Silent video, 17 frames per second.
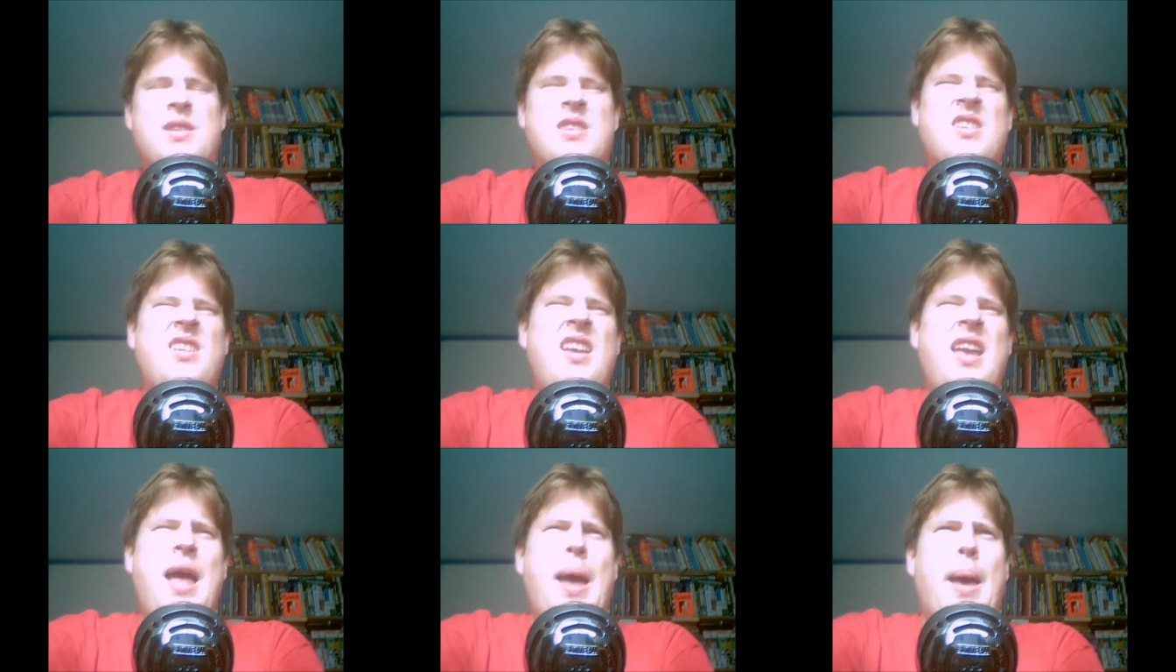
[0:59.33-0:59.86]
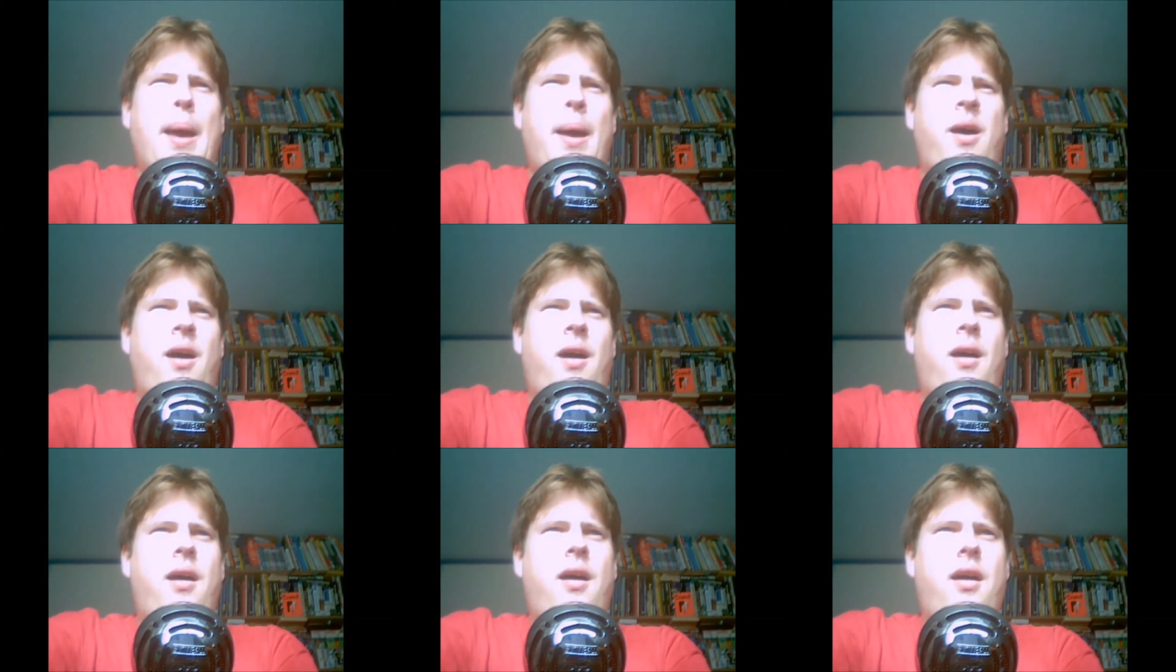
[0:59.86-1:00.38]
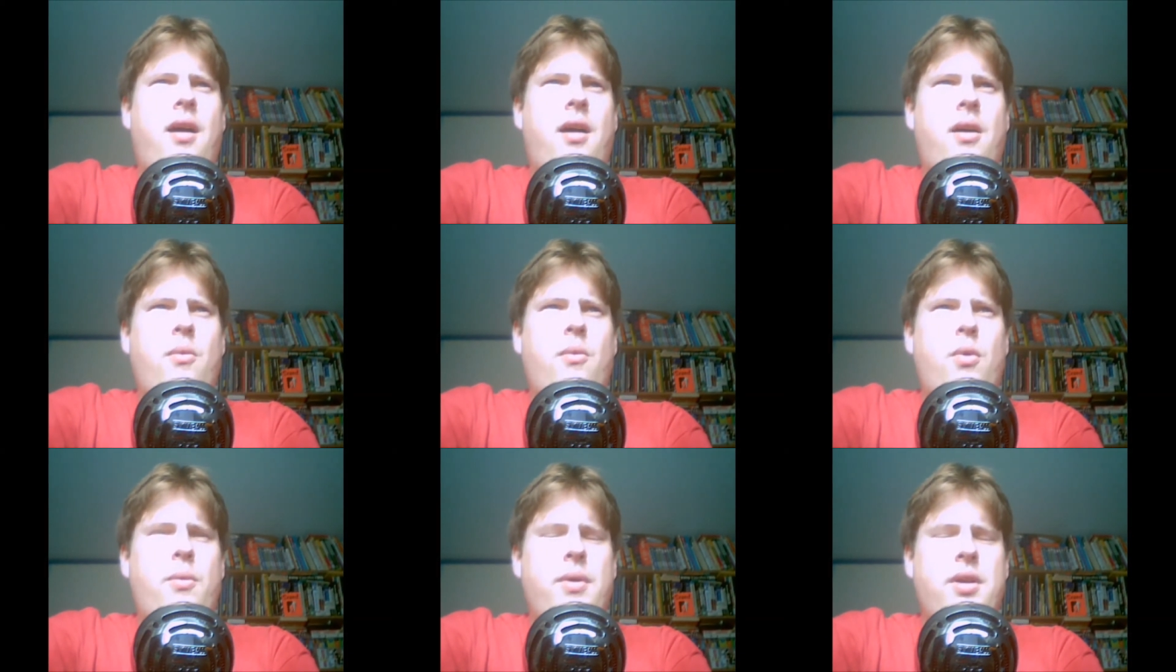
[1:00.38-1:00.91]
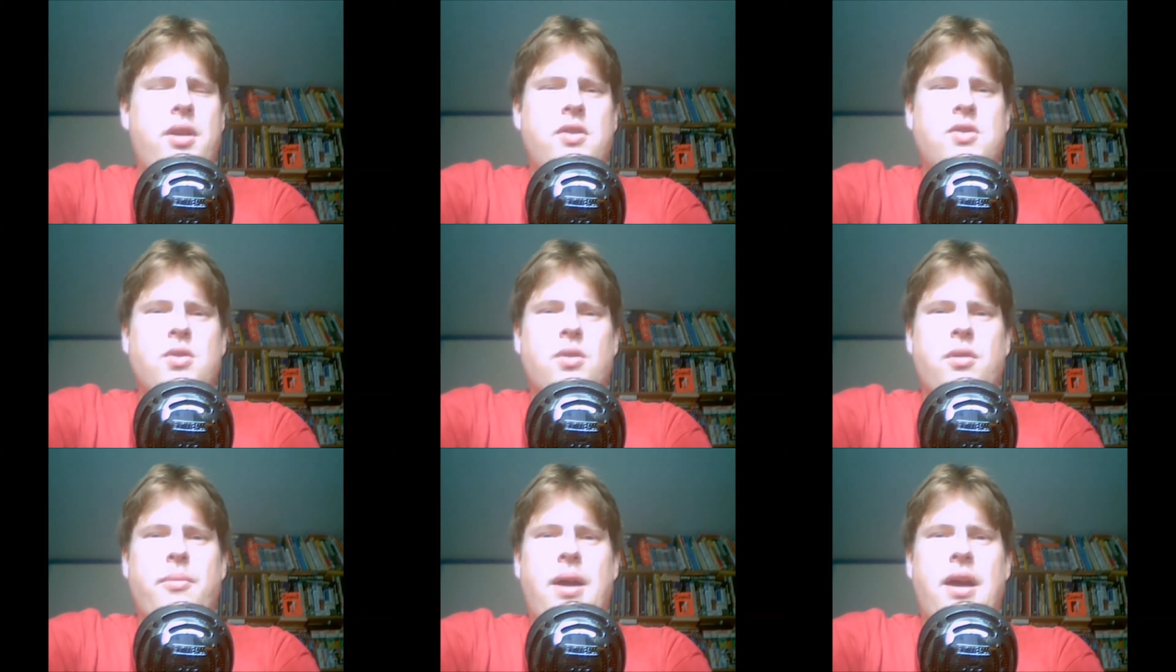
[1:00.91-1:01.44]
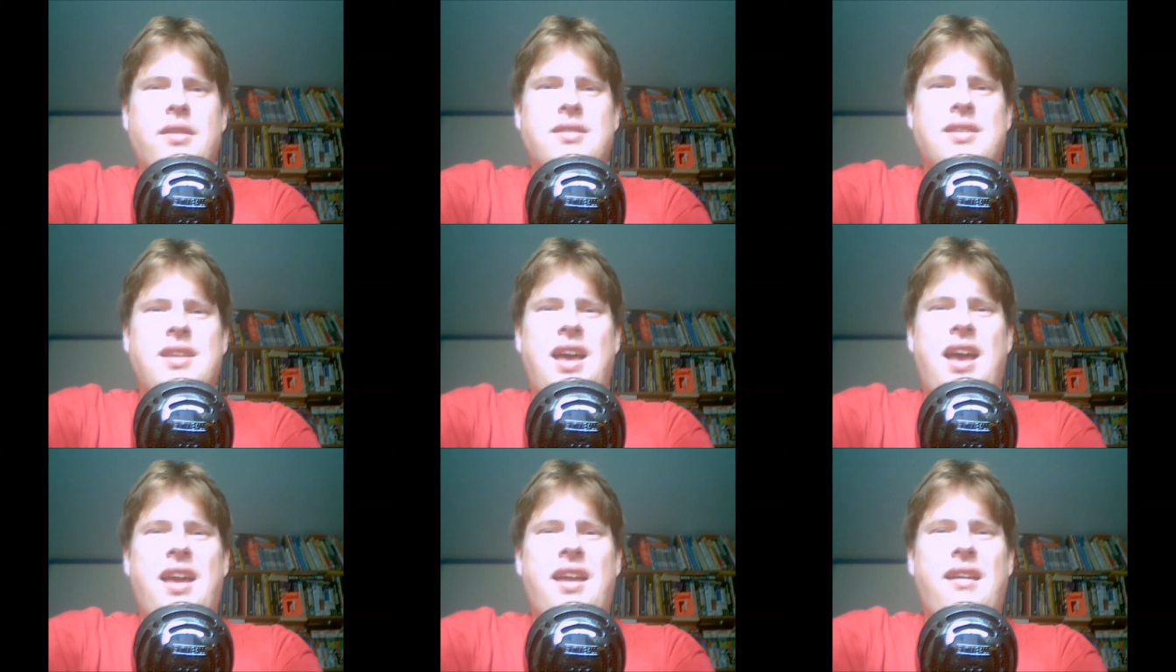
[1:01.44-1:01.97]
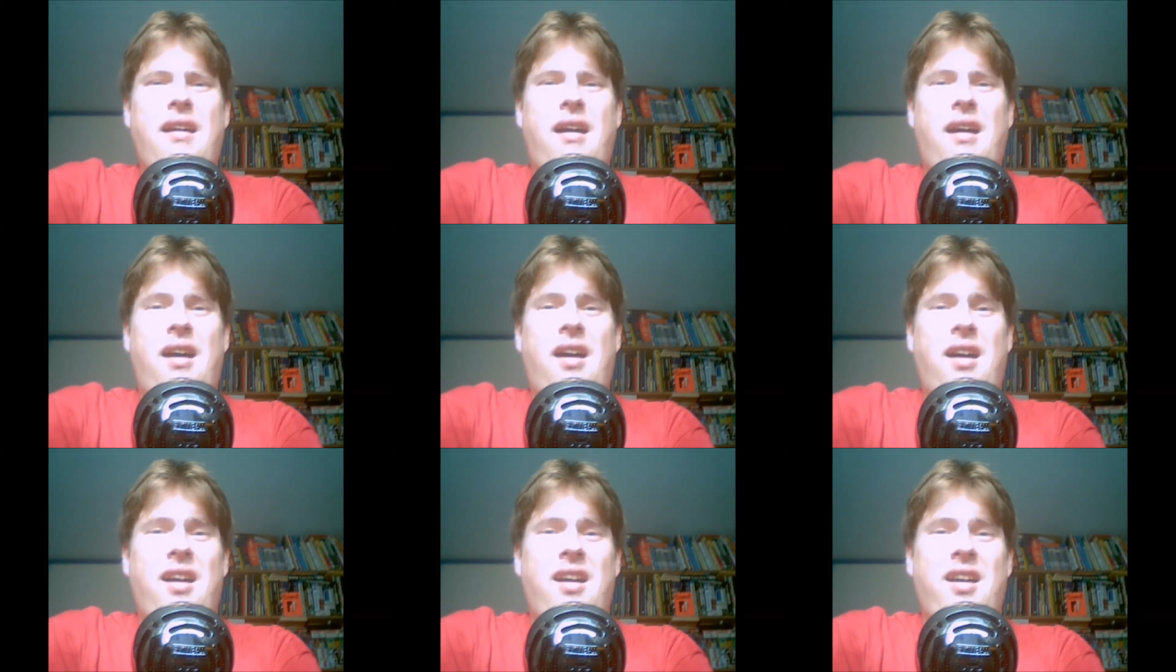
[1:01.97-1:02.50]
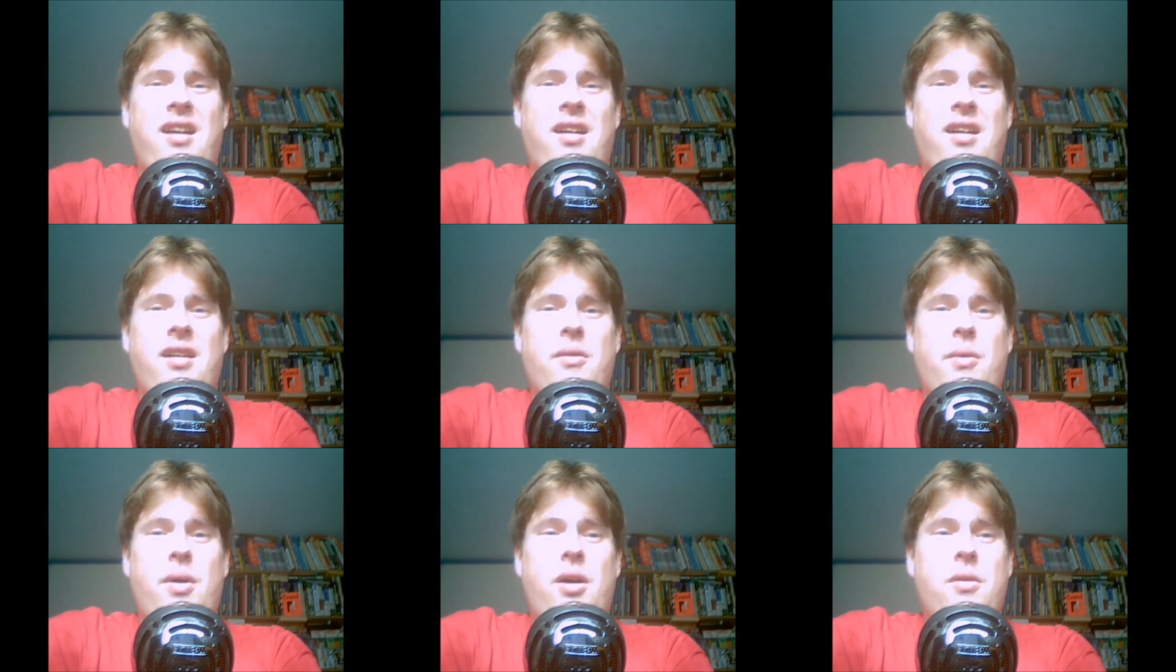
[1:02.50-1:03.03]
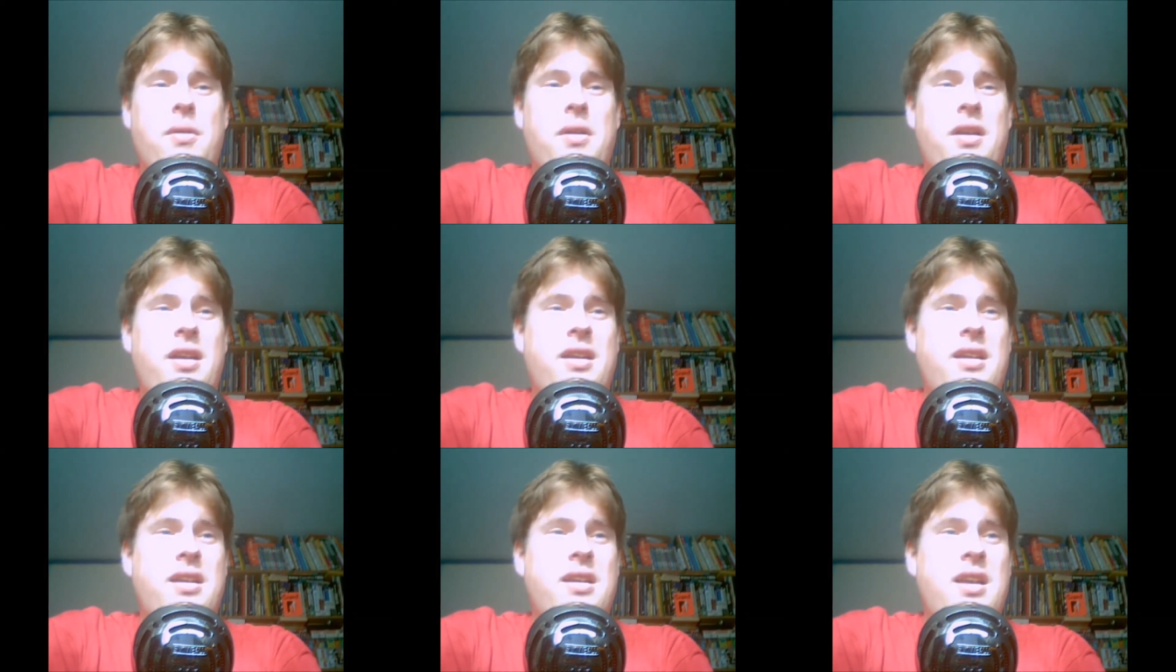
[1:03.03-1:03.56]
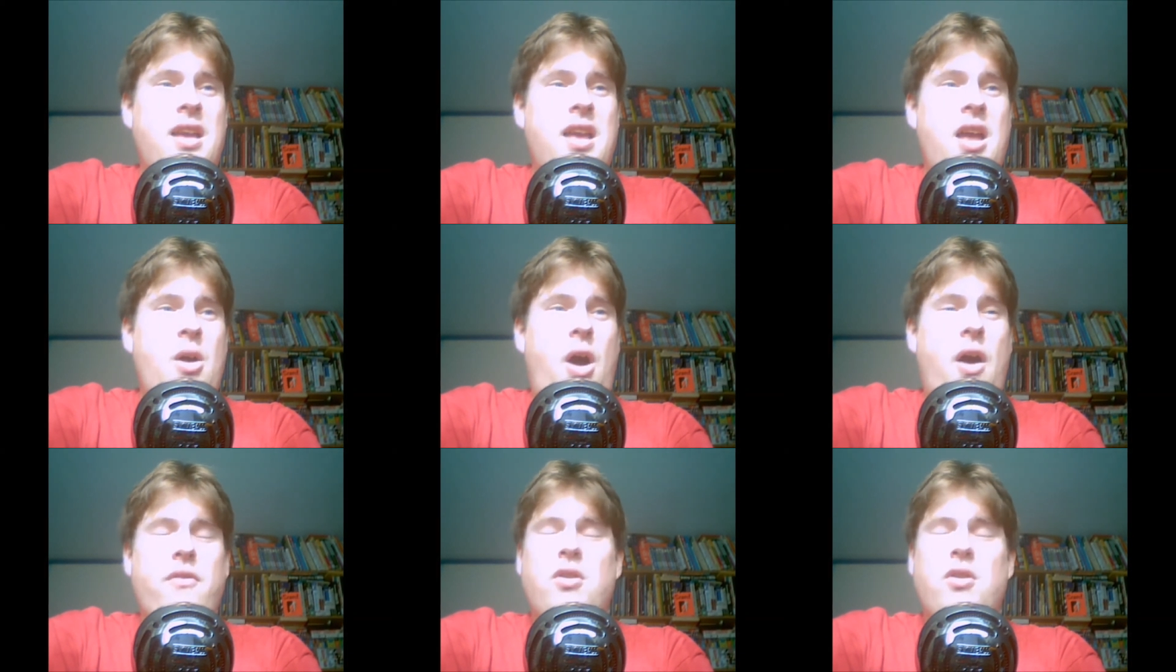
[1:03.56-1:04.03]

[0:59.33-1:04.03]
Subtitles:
yeah, what we're going to talk about today. Well, I've got a